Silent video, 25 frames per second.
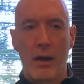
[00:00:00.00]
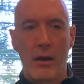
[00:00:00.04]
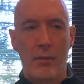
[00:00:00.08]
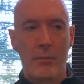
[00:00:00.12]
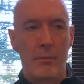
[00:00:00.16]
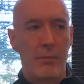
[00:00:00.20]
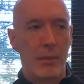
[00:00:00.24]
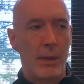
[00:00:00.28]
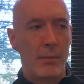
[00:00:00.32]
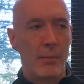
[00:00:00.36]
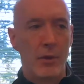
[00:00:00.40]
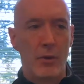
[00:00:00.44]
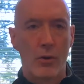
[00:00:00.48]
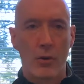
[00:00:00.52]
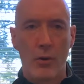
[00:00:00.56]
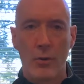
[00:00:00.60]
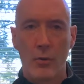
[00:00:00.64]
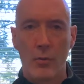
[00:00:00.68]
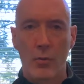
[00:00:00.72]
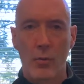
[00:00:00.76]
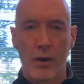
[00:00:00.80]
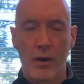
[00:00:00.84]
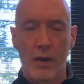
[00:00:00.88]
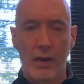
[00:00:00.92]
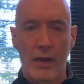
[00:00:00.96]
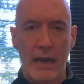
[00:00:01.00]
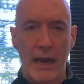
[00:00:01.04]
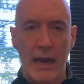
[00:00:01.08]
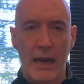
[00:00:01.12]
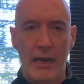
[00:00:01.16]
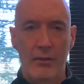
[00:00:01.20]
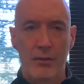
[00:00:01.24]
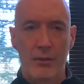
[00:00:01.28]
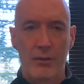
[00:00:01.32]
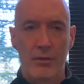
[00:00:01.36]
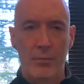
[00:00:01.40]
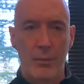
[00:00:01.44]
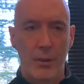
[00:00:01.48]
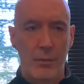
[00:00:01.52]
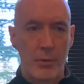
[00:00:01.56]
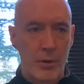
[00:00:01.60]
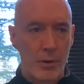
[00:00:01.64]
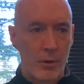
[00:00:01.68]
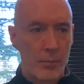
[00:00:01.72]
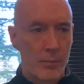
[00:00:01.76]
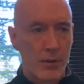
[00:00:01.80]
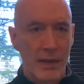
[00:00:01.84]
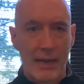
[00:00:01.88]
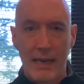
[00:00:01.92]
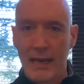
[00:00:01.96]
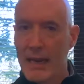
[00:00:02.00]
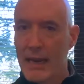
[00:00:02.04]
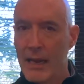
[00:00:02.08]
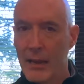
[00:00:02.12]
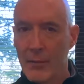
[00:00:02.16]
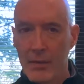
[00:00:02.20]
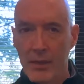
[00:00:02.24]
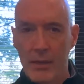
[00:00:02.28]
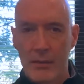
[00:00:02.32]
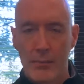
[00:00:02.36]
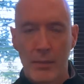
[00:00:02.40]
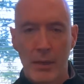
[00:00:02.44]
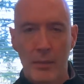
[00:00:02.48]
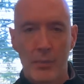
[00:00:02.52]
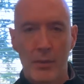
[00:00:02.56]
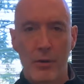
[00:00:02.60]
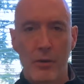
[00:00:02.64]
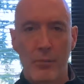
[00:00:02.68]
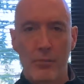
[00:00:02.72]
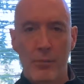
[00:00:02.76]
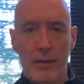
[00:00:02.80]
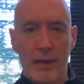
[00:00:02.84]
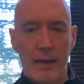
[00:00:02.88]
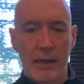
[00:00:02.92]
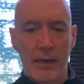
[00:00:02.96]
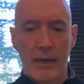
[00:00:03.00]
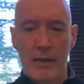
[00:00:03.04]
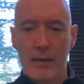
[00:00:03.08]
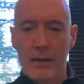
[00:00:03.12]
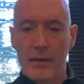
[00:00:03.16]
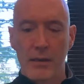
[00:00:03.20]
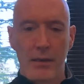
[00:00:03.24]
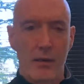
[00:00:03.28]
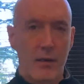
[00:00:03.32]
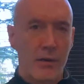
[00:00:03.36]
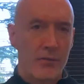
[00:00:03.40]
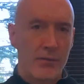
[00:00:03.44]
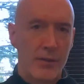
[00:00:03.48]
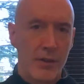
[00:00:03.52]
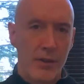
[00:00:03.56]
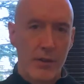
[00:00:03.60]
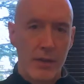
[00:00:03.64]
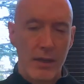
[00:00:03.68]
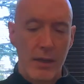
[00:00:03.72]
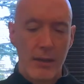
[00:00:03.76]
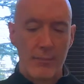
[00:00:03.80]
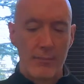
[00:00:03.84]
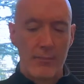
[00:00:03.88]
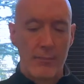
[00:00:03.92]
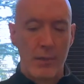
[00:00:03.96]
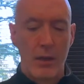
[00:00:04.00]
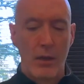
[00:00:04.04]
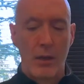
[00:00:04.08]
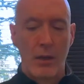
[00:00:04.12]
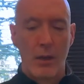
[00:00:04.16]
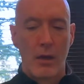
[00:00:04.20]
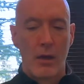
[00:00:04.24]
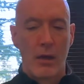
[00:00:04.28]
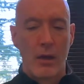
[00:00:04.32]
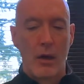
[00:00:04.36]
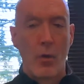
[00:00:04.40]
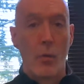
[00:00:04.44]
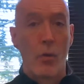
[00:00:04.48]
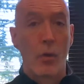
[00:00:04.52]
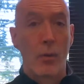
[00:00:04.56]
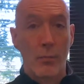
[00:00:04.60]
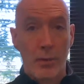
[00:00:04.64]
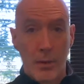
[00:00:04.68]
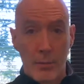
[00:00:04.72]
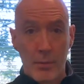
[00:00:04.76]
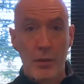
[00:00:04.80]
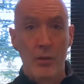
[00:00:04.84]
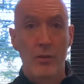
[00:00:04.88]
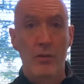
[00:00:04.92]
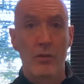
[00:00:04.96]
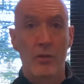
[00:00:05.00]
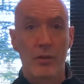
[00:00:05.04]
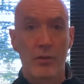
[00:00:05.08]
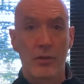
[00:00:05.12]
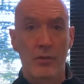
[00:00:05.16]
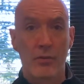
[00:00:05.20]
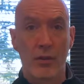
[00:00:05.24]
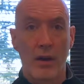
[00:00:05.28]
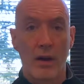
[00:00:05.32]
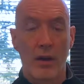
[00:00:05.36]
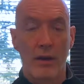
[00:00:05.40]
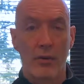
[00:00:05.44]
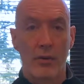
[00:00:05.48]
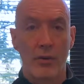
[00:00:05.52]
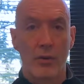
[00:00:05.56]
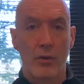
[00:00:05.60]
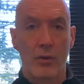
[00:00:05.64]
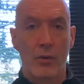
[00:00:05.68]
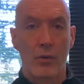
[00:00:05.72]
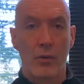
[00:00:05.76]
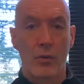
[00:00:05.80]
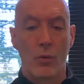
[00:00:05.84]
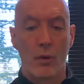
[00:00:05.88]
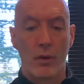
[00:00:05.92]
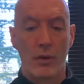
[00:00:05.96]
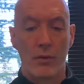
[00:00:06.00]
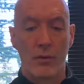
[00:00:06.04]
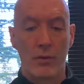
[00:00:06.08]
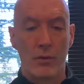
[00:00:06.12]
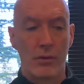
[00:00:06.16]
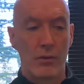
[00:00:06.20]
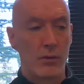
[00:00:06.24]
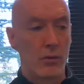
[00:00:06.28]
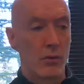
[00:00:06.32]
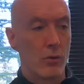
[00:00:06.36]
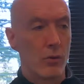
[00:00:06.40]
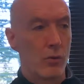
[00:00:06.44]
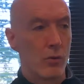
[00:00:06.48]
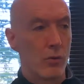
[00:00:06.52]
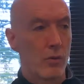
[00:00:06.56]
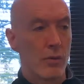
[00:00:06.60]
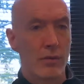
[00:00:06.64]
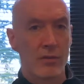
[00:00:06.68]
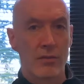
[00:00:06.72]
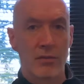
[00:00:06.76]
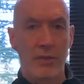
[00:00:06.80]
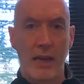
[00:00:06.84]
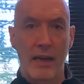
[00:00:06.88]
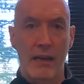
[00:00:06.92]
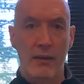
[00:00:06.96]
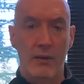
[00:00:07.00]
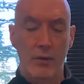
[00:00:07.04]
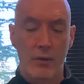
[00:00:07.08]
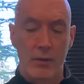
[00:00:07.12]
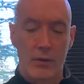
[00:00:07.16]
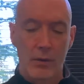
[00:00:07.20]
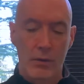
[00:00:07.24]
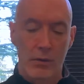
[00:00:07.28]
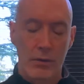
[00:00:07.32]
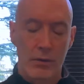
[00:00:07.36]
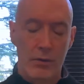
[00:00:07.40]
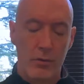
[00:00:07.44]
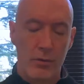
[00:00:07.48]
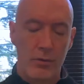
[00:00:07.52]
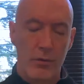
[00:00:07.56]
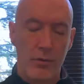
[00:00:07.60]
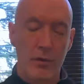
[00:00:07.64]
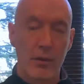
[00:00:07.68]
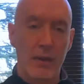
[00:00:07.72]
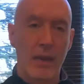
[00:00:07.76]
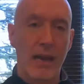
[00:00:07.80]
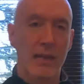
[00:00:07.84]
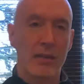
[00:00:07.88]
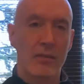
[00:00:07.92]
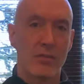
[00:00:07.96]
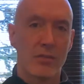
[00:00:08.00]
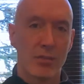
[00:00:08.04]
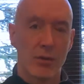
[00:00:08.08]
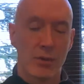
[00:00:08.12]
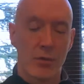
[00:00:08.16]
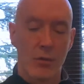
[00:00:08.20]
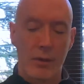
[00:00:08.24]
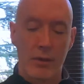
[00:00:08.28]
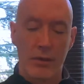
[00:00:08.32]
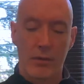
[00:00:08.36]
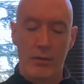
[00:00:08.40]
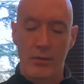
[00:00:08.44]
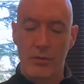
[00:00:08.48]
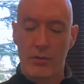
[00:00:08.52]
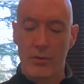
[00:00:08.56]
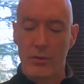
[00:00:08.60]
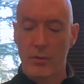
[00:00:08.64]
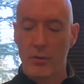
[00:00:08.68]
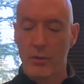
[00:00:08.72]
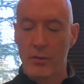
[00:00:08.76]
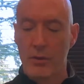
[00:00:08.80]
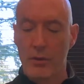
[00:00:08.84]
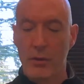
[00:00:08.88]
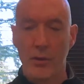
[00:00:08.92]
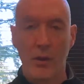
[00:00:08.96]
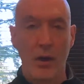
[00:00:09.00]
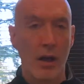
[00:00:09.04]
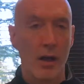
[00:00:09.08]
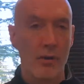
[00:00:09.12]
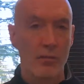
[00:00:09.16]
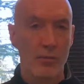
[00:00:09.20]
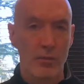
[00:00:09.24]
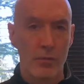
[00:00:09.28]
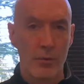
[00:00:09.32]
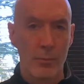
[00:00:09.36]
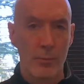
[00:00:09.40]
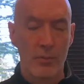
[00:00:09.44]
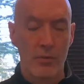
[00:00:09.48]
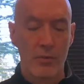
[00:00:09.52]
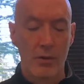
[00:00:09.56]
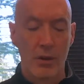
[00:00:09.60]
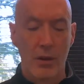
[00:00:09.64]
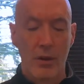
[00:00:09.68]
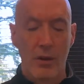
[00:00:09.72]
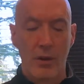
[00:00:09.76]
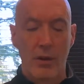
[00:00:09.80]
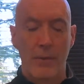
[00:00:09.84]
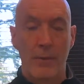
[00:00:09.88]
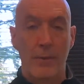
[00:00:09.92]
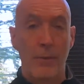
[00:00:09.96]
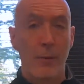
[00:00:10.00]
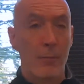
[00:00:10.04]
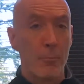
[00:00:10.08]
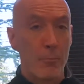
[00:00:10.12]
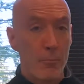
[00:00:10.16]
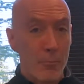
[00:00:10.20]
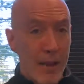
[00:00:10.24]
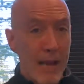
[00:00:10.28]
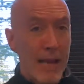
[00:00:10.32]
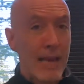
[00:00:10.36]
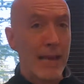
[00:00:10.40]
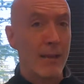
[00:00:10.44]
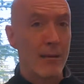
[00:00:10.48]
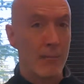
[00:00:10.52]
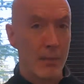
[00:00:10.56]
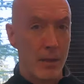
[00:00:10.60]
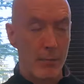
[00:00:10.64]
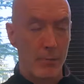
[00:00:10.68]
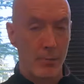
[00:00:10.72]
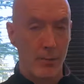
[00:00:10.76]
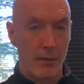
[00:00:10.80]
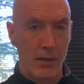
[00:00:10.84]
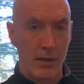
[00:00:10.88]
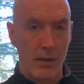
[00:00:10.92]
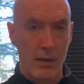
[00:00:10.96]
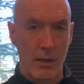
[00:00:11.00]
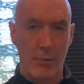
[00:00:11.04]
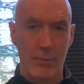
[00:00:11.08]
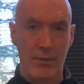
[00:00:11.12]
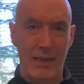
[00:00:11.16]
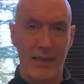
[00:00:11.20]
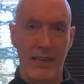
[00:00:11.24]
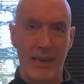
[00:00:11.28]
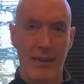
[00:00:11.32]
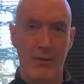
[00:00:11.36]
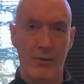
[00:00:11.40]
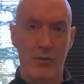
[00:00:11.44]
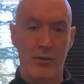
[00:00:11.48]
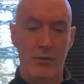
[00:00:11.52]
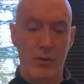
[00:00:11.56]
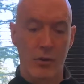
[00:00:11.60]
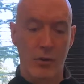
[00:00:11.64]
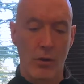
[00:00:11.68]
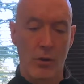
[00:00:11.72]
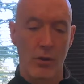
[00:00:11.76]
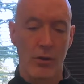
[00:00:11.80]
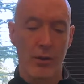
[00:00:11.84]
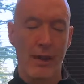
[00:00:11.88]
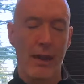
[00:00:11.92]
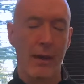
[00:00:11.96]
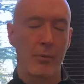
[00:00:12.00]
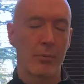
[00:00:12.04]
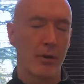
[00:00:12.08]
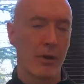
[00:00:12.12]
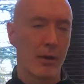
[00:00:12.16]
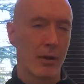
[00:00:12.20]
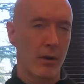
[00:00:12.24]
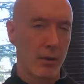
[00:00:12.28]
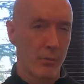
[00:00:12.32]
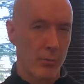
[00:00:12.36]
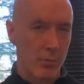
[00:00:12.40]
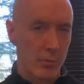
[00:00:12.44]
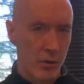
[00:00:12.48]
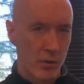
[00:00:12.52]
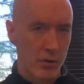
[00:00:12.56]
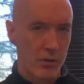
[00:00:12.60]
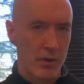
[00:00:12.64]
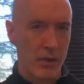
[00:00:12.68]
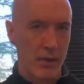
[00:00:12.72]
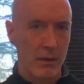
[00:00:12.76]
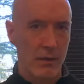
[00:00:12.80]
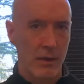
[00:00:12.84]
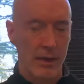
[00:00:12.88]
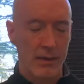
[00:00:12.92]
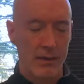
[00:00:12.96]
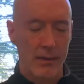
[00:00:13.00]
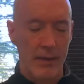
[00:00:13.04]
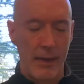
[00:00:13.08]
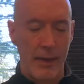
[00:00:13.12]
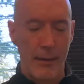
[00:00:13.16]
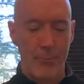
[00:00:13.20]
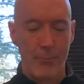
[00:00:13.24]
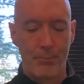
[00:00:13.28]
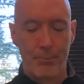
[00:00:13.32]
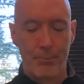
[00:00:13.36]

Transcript: maybe you're one of the actors, maybe you're playing Hamlet, maybe you're playing Ophelia, or maybe you're the designer. You're going to do the set, you're going to do the lights, you're going to do the costumes. There are many people that come together to collaborate on a project like that.